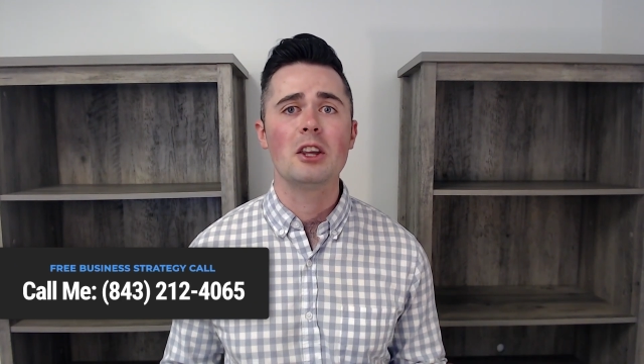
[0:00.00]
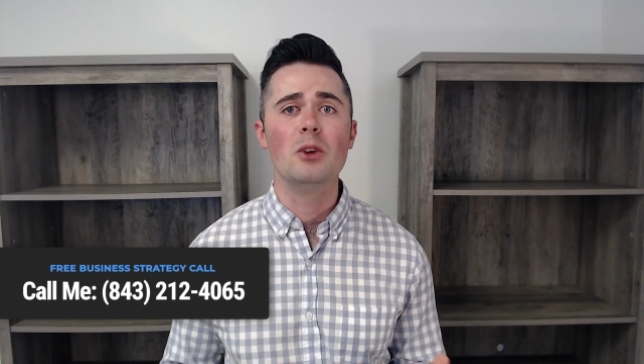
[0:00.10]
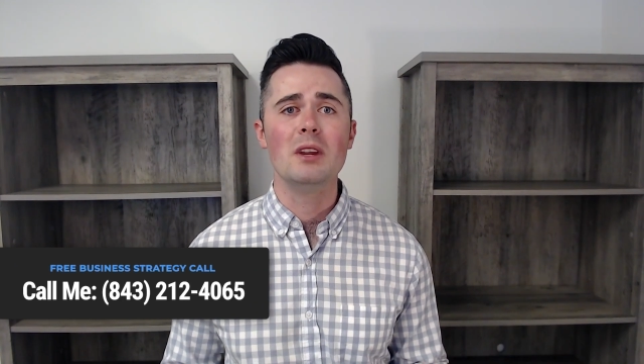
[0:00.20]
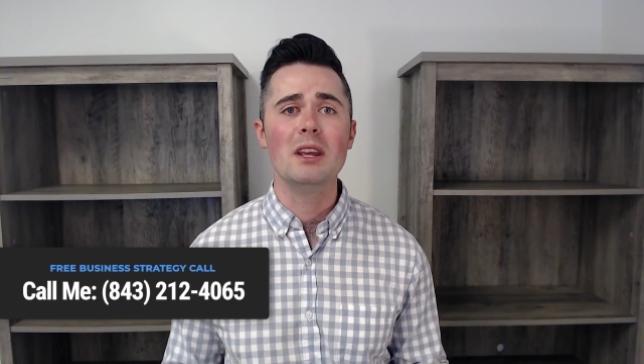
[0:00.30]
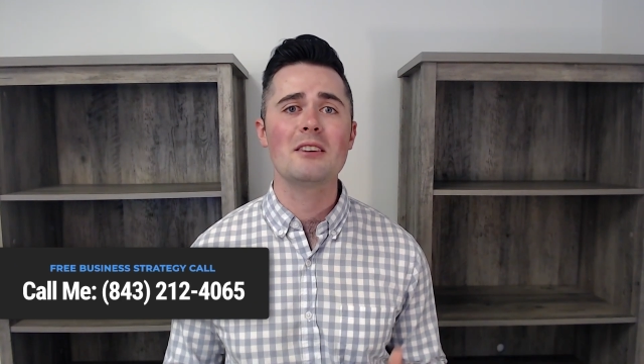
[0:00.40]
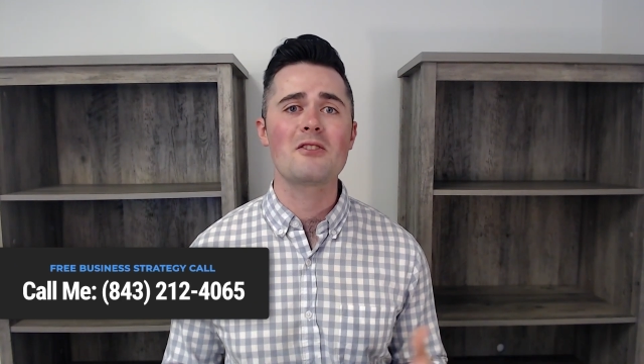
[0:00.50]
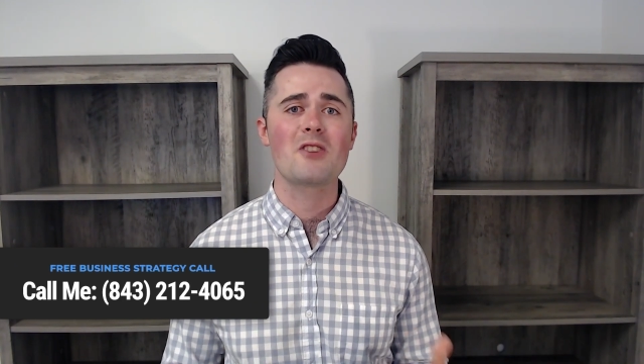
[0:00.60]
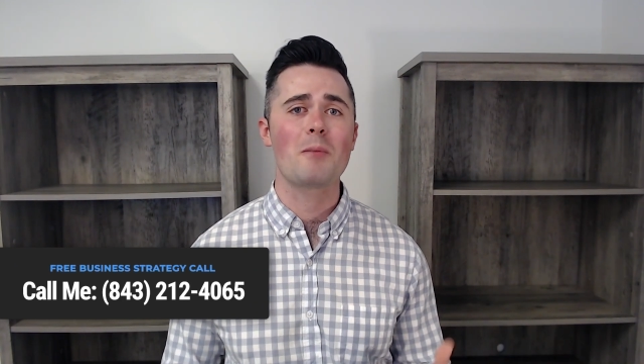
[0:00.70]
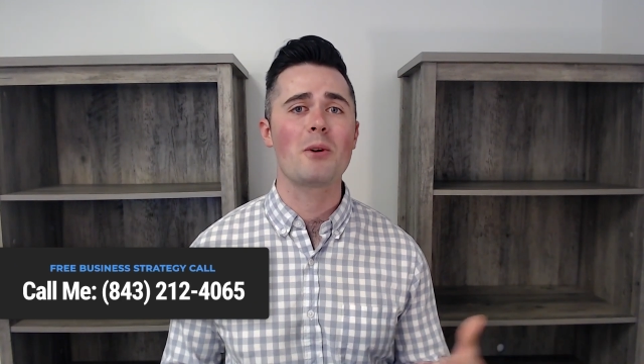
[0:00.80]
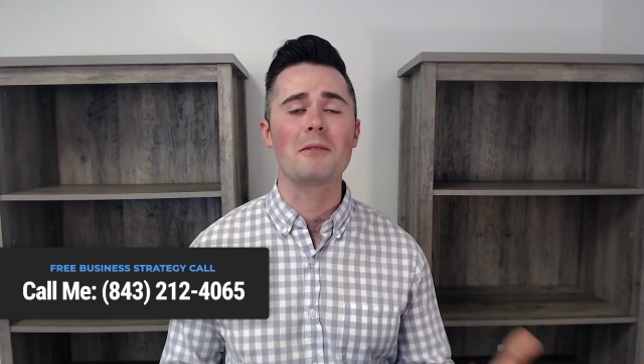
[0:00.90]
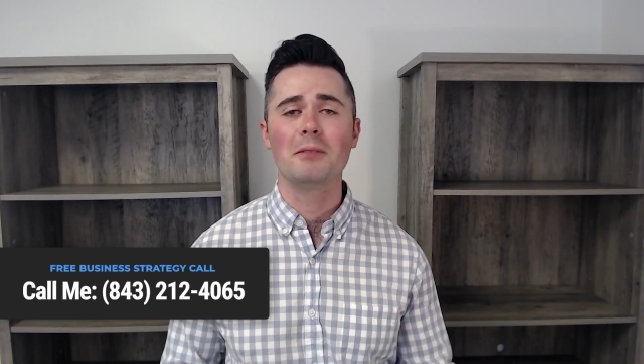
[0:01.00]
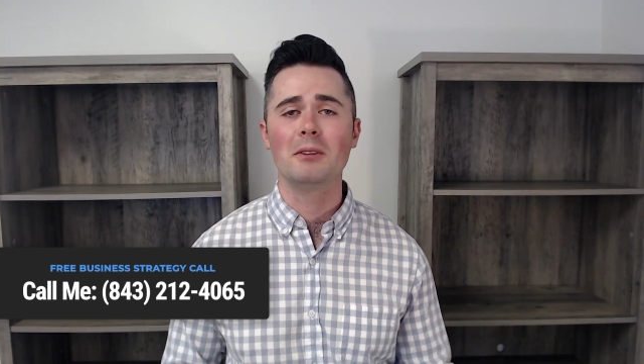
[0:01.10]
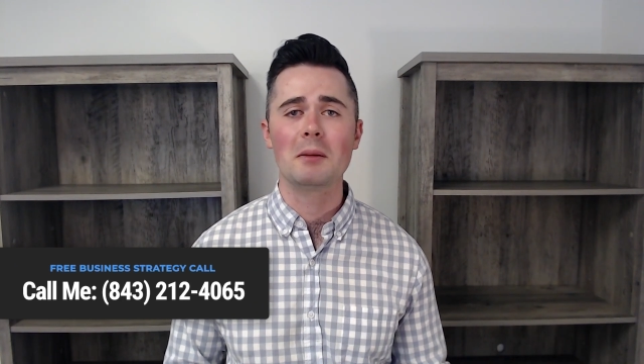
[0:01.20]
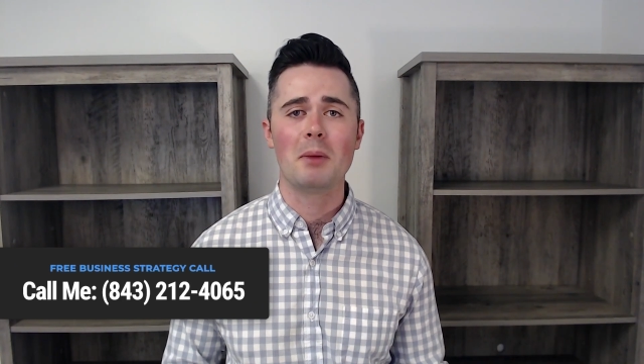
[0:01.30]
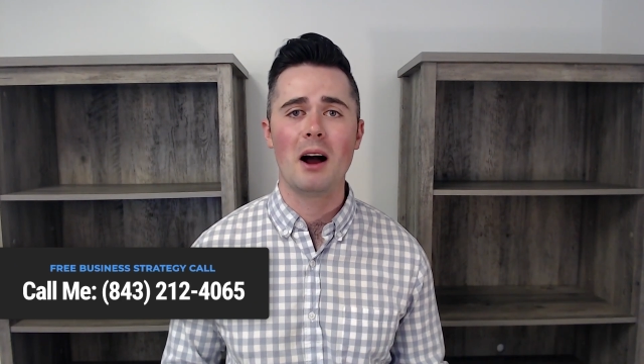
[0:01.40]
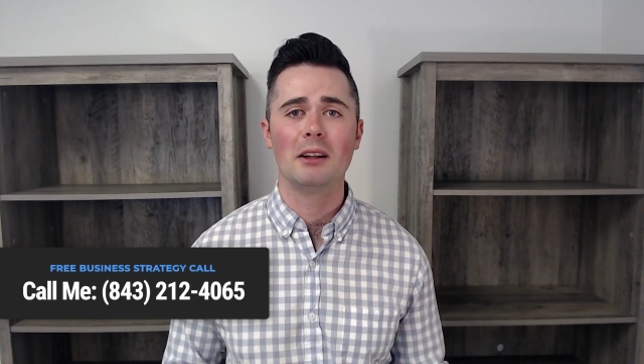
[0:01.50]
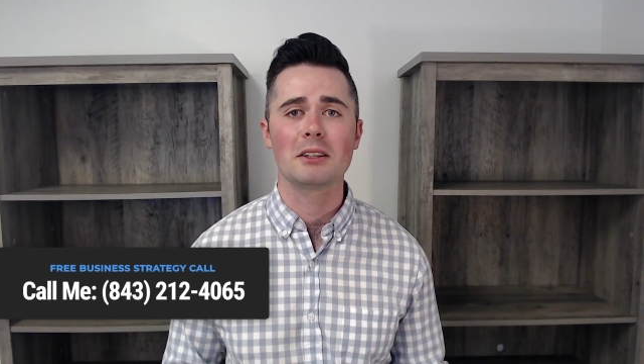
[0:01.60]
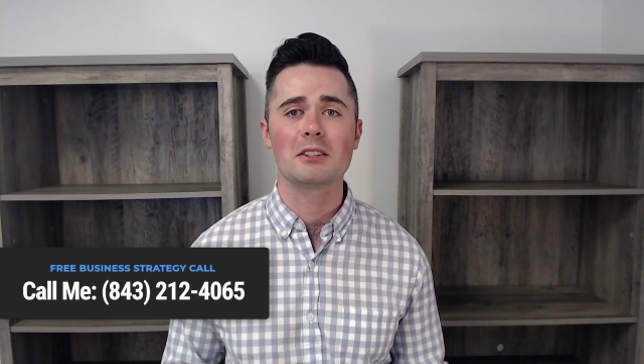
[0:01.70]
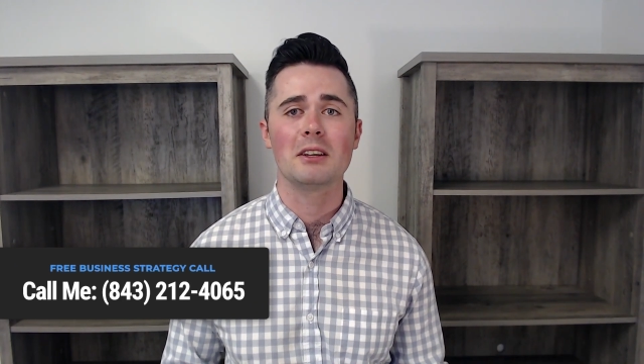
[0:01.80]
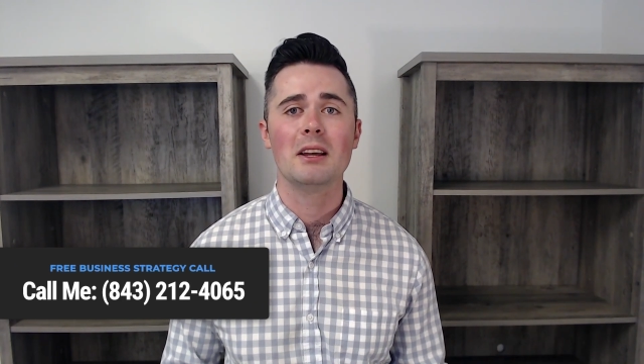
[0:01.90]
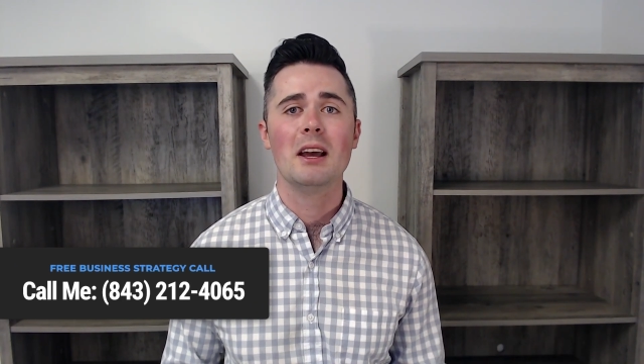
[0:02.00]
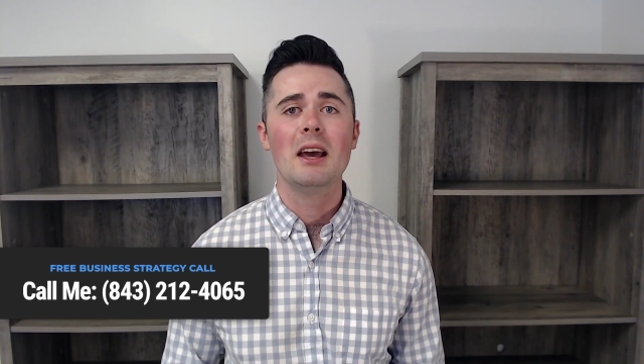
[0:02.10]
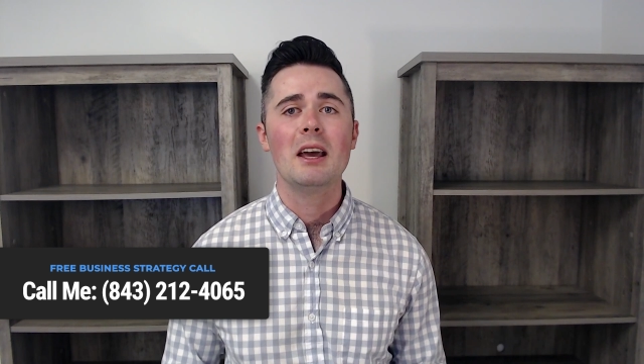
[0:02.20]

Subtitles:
you need a separate flood policy.